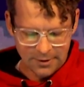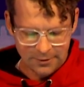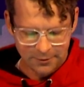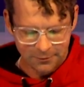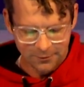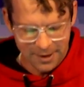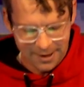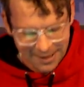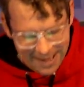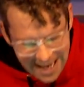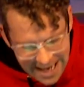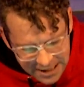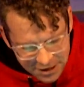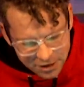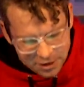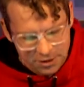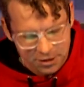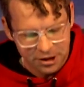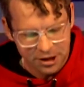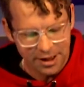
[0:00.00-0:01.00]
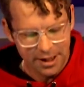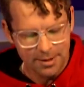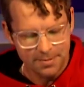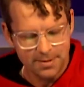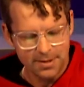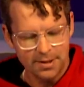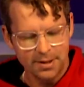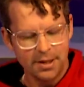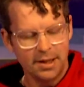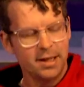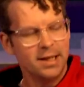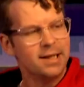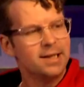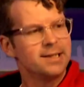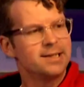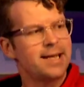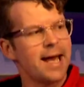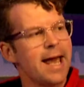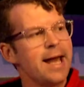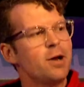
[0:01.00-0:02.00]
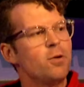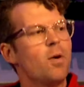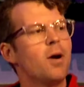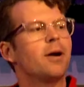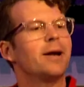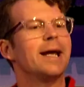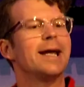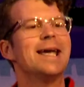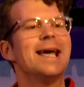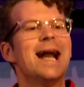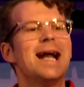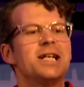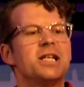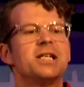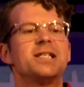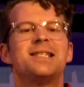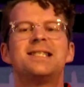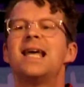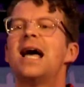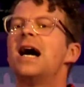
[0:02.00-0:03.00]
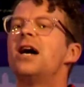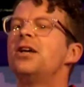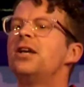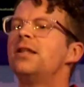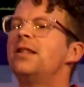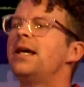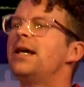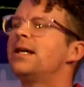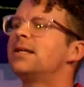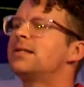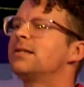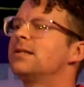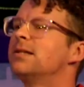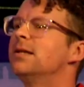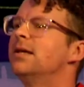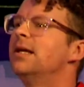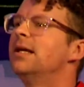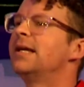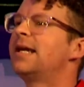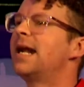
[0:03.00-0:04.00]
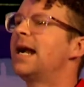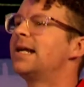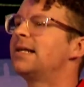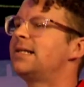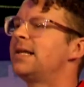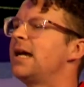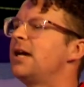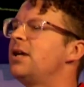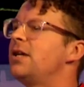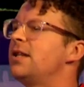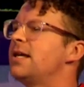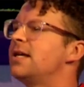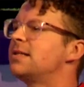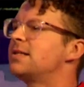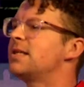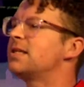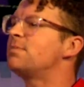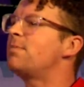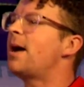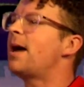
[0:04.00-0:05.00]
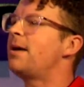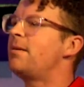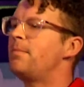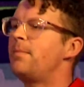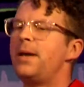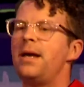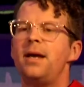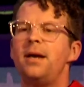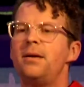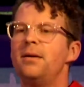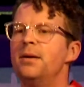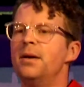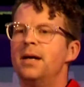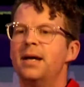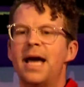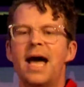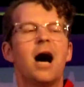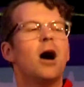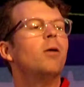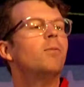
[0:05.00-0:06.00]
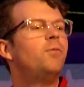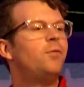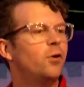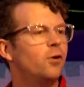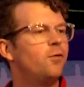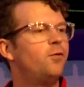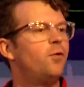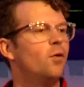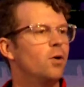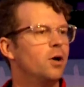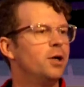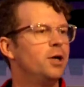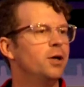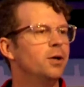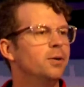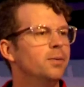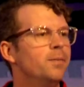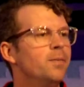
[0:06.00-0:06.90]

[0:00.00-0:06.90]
Relationships take work. And can I just tell you this? Can I tell you this? This might be helpful for you.